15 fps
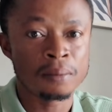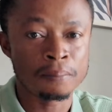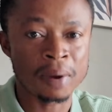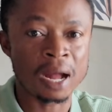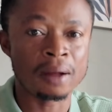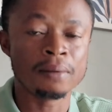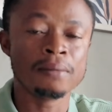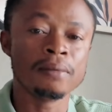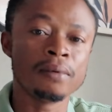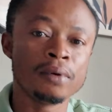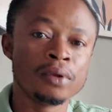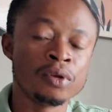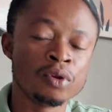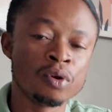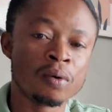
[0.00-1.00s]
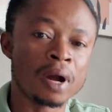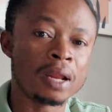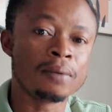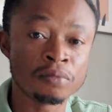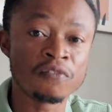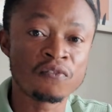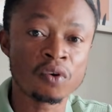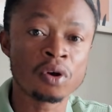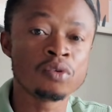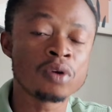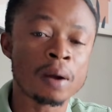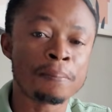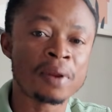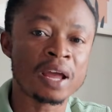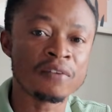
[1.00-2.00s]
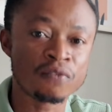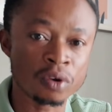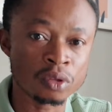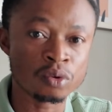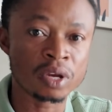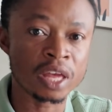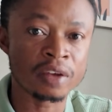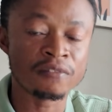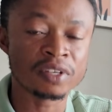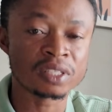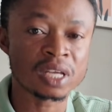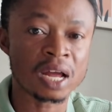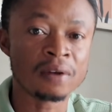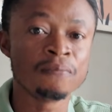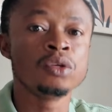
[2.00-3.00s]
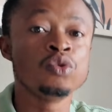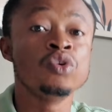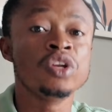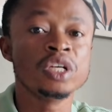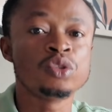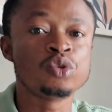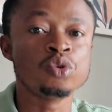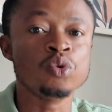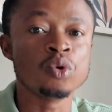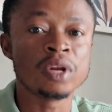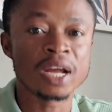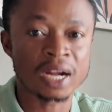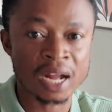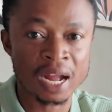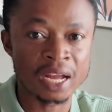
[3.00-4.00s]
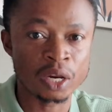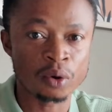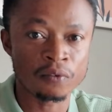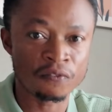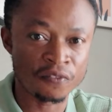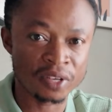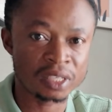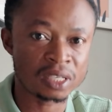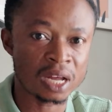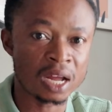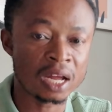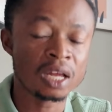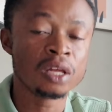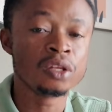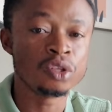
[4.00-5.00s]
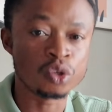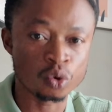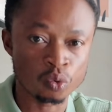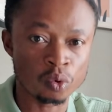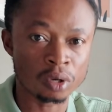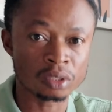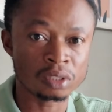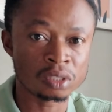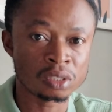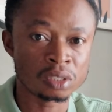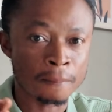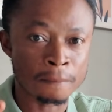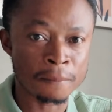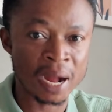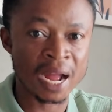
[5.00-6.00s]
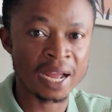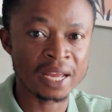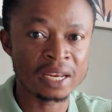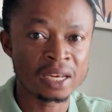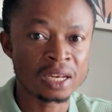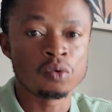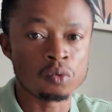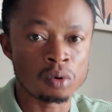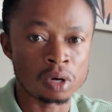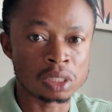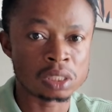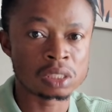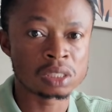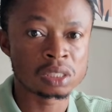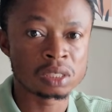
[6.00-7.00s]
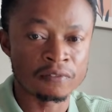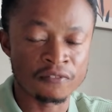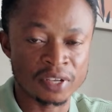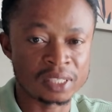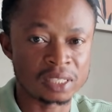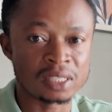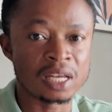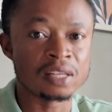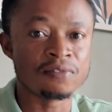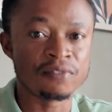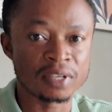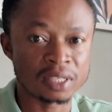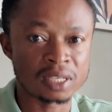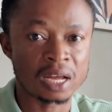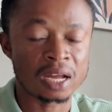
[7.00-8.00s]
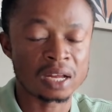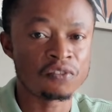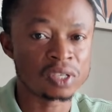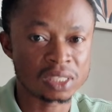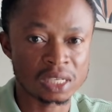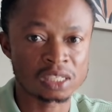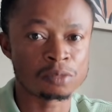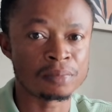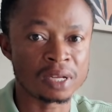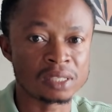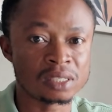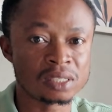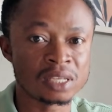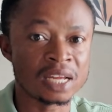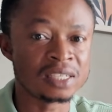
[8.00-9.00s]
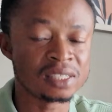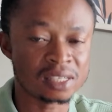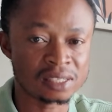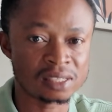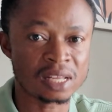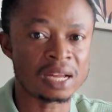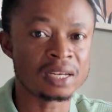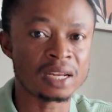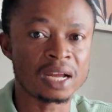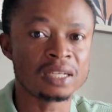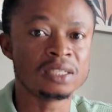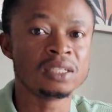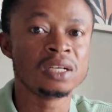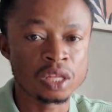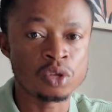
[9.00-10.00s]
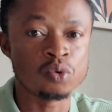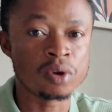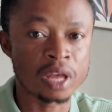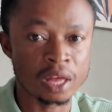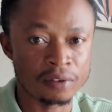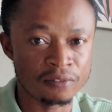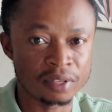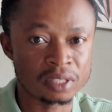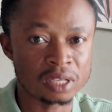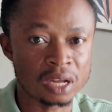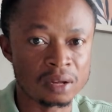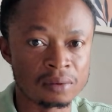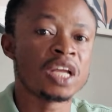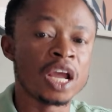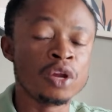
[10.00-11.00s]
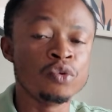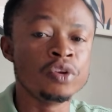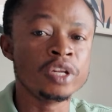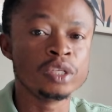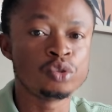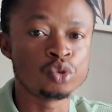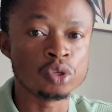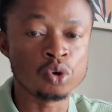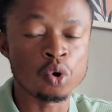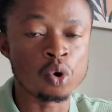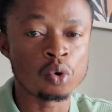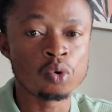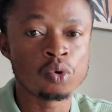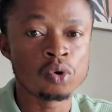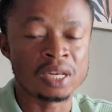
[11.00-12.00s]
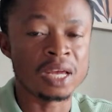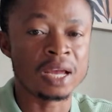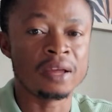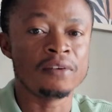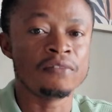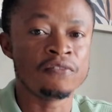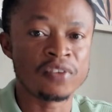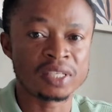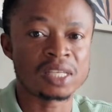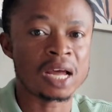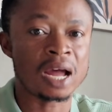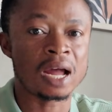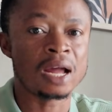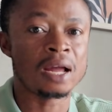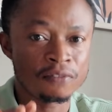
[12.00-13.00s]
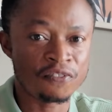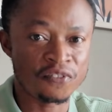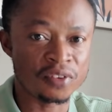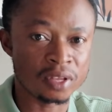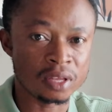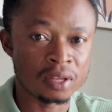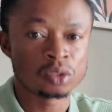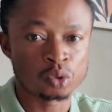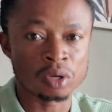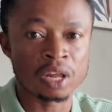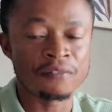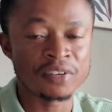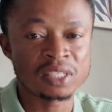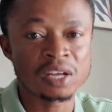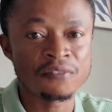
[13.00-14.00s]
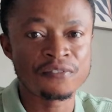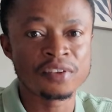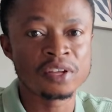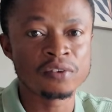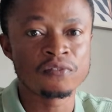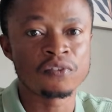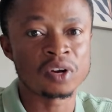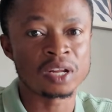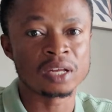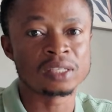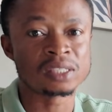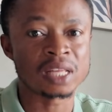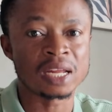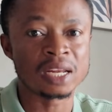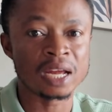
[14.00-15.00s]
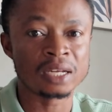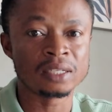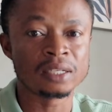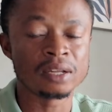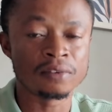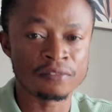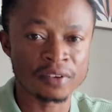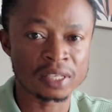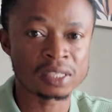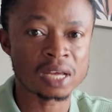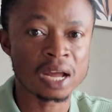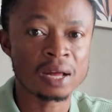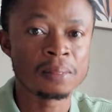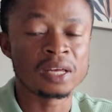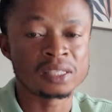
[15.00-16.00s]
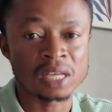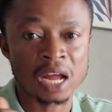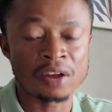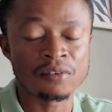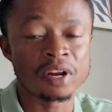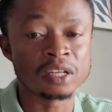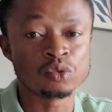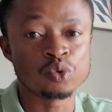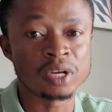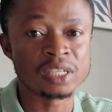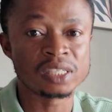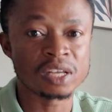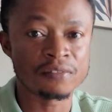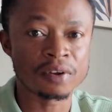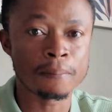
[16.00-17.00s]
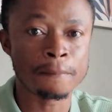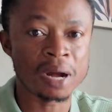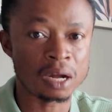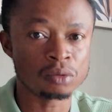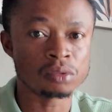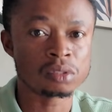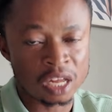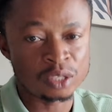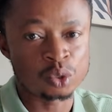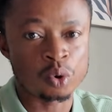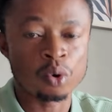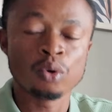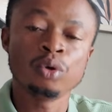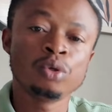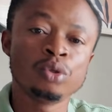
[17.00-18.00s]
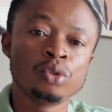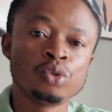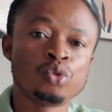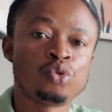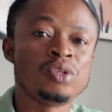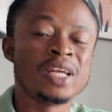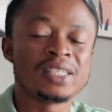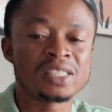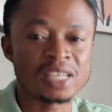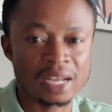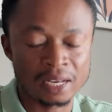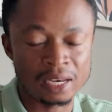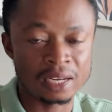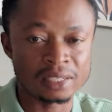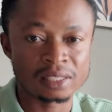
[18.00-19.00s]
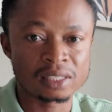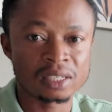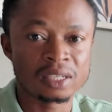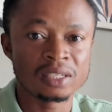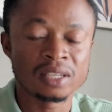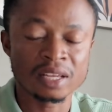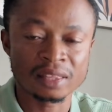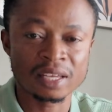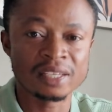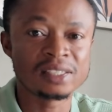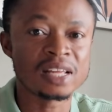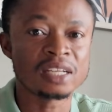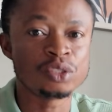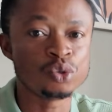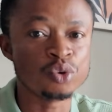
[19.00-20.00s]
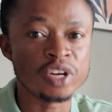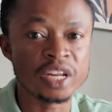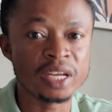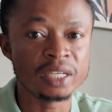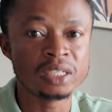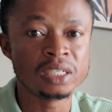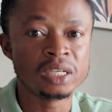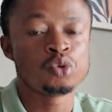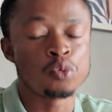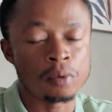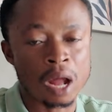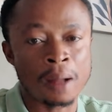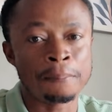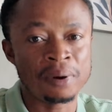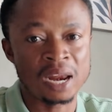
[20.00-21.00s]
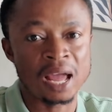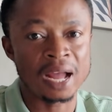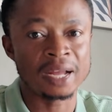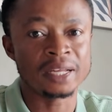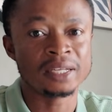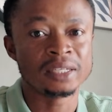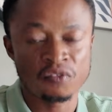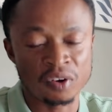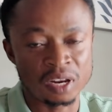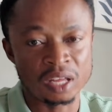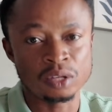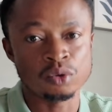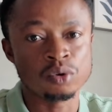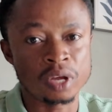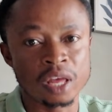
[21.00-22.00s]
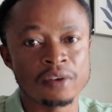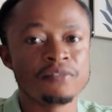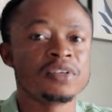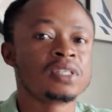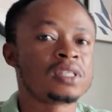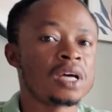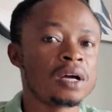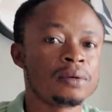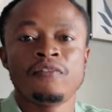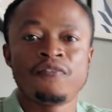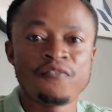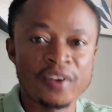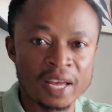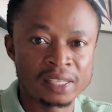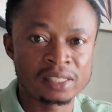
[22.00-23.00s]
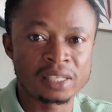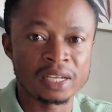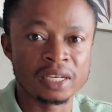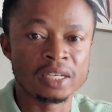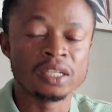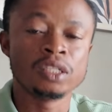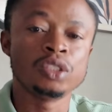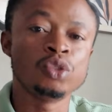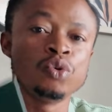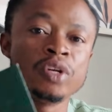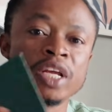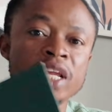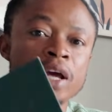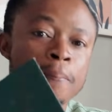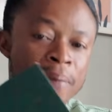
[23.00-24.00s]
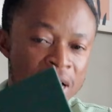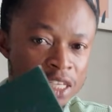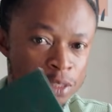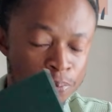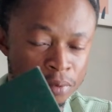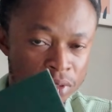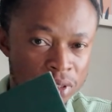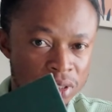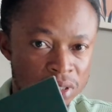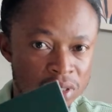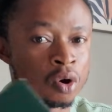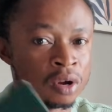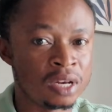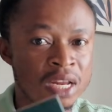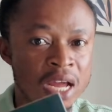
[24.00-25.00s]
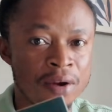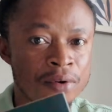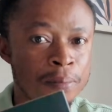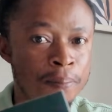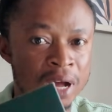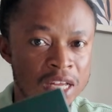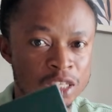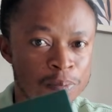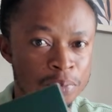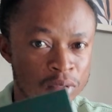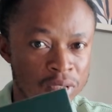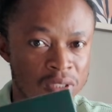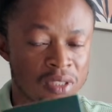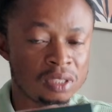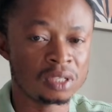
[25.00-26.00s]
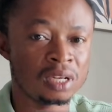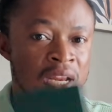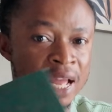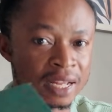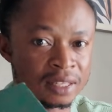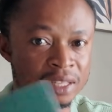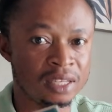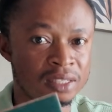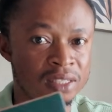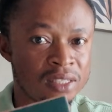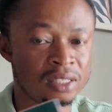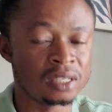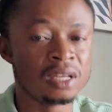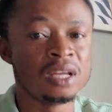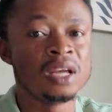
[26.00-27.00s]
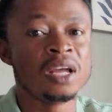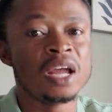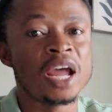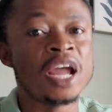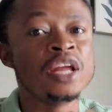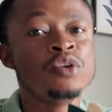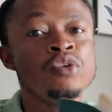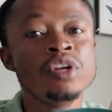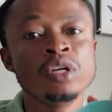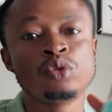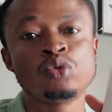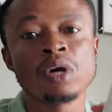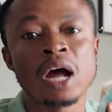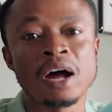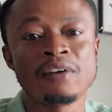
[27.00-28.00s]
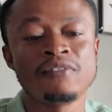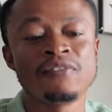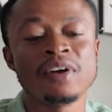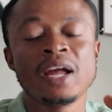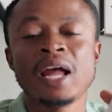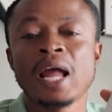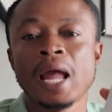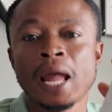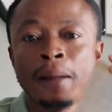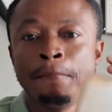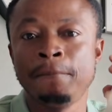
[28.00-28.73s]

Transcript: But you know what? Before you apply for UK visa, you need to know the kind of visa you want. Mine was visitor's visa for 6 months. That is standard UK visa. And you need to know the visa fee. So the visa fee for the standard visa is £127. Let's go to the checklist, the things that you need to apply for the UK visa. First thing, you need a passport, ordinary passport like this. And you need to have a